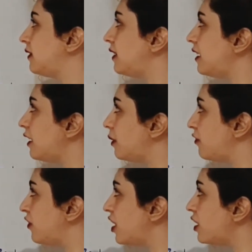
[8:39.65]
the
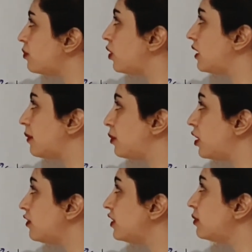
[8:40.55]
vermal and
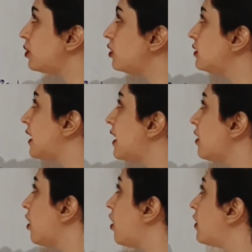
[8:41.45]
paravermal, they
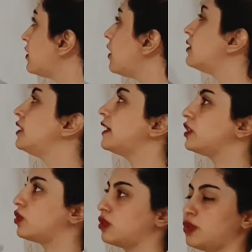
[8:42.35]
are the
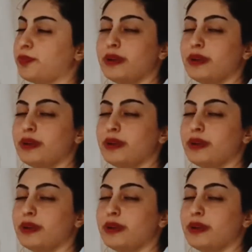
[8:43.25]
anterior lobe,